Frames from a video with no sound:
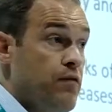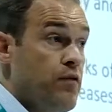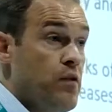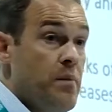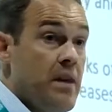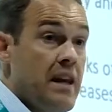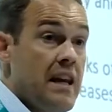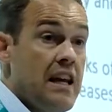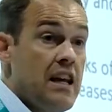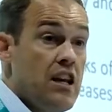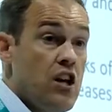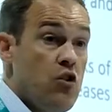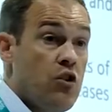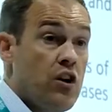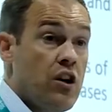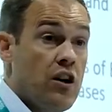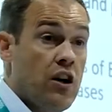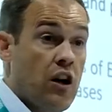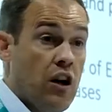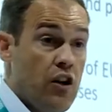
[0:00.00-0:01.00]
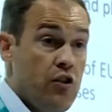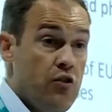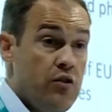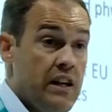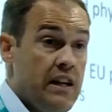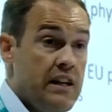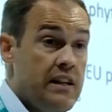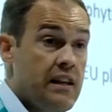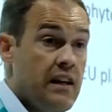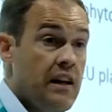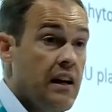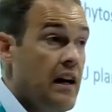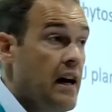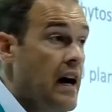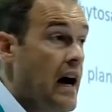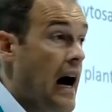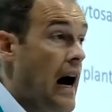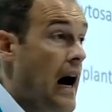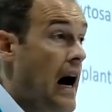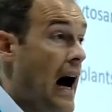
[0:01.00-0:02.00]
from the EU concluded,
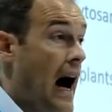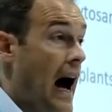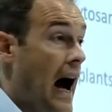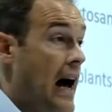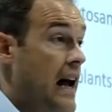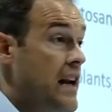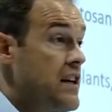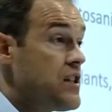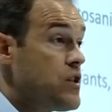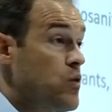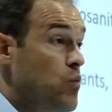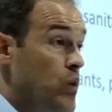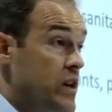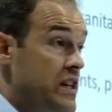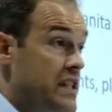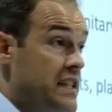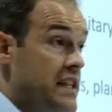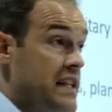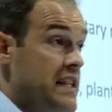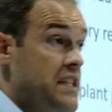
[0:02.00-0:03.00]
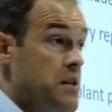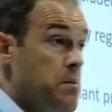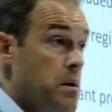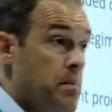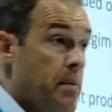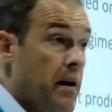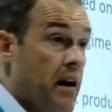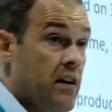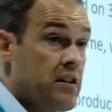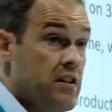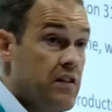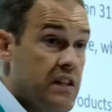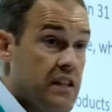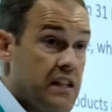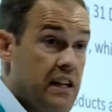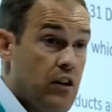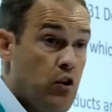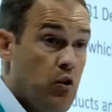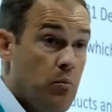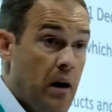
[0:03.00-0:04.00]
and we ceased to be part of the
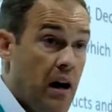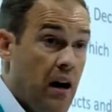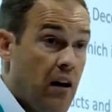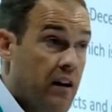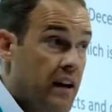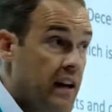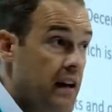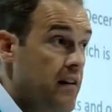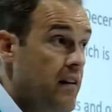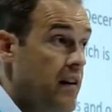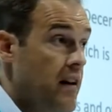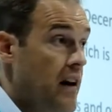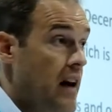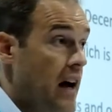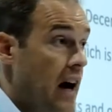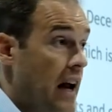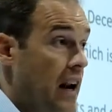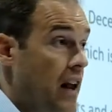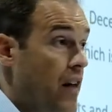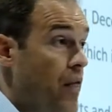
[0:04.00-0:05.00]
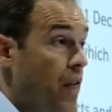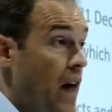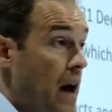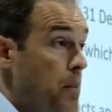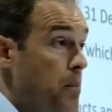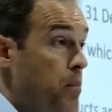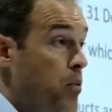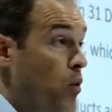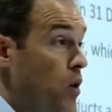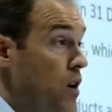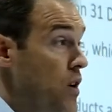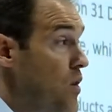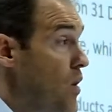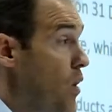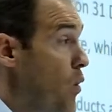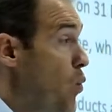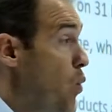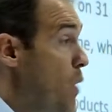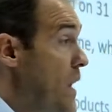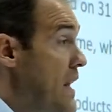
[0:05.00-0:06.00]
single market. And at that point,
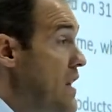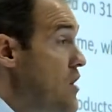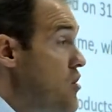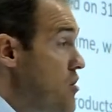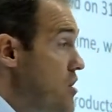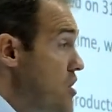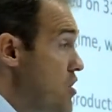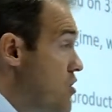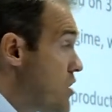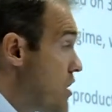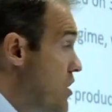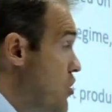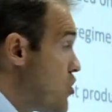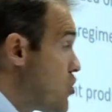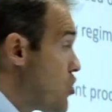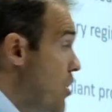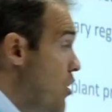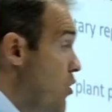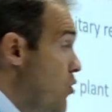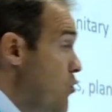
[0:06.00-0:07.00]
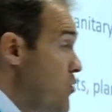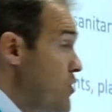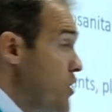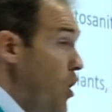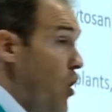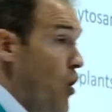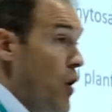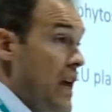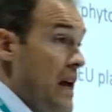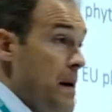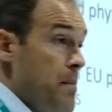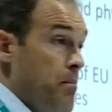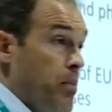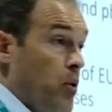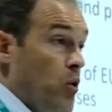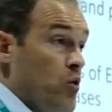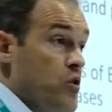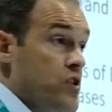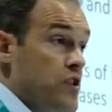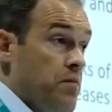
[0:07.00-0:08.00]
we introduced controls on
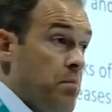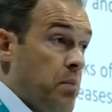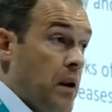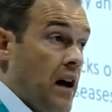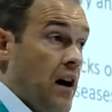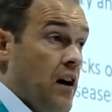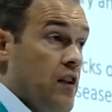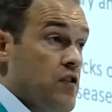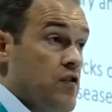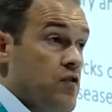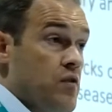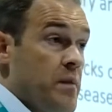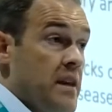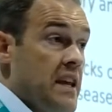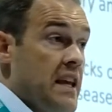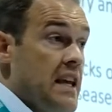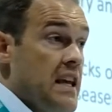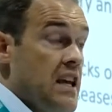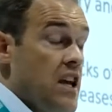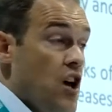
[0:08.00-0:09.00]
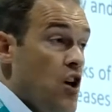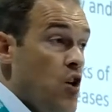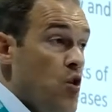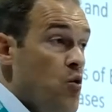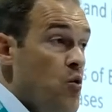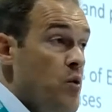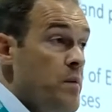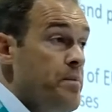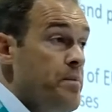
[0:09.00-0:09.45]
imports of plants from the EU